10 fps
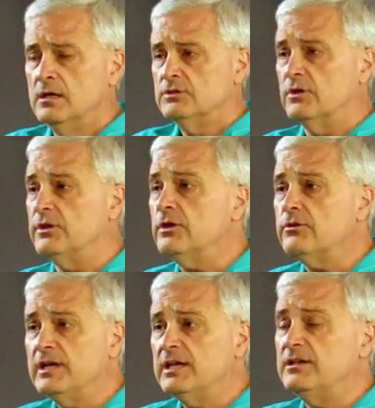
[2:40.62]
So on the
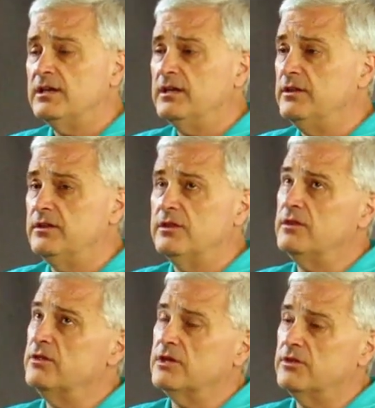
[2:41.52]
other hand,
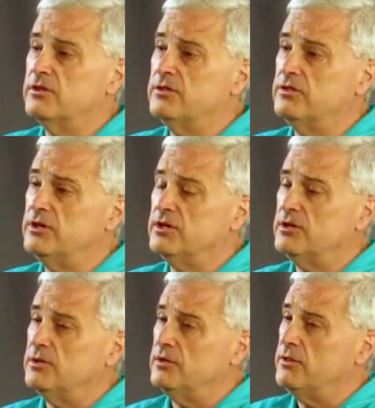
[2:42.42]
the
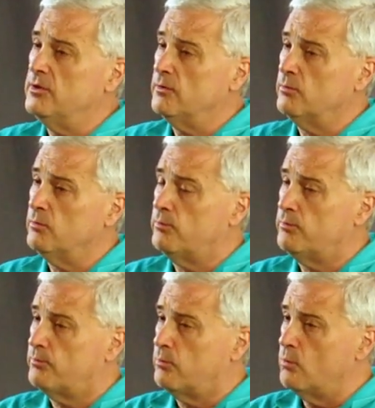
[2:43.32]
the the
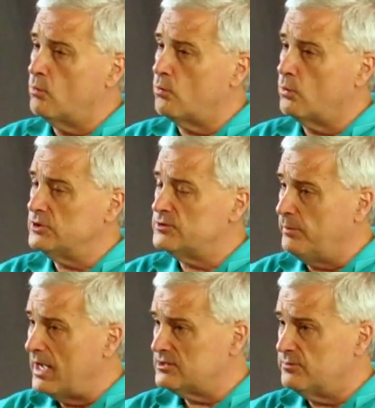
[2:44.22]

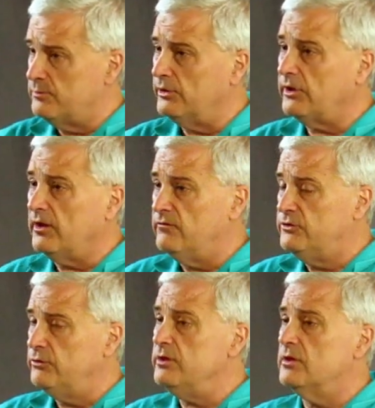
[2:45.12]
responsibility of
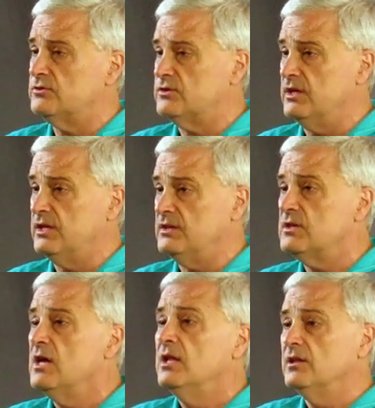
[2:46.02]
doing those
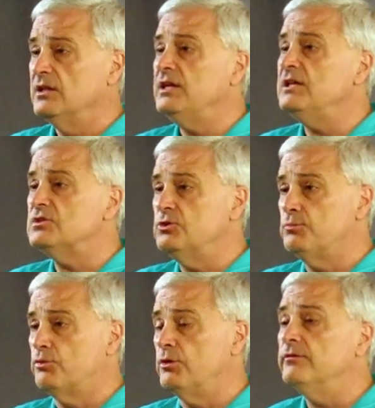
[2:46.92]
things leads to
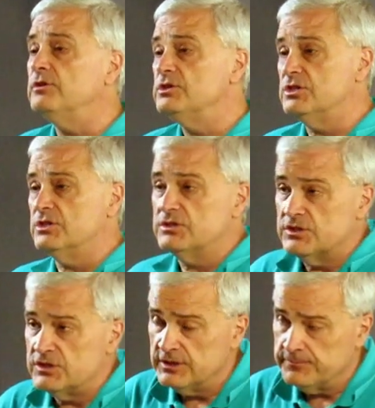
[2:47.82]

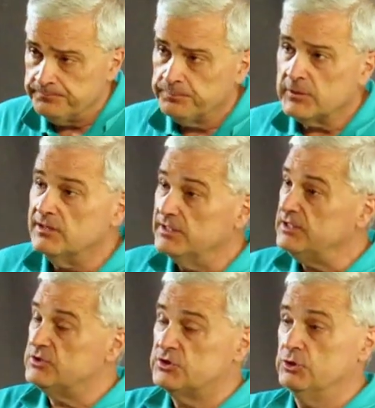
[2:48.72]
privileges,
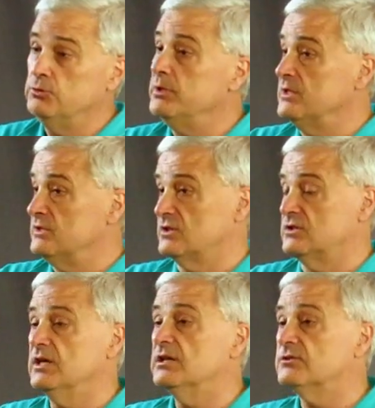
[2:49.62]
leads to being
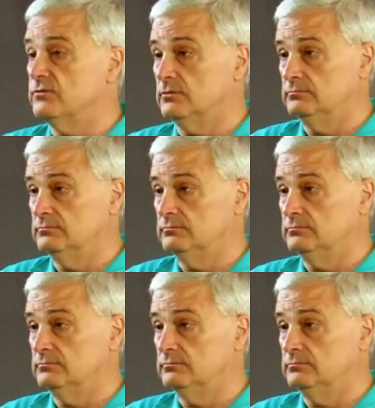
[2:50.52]
successful.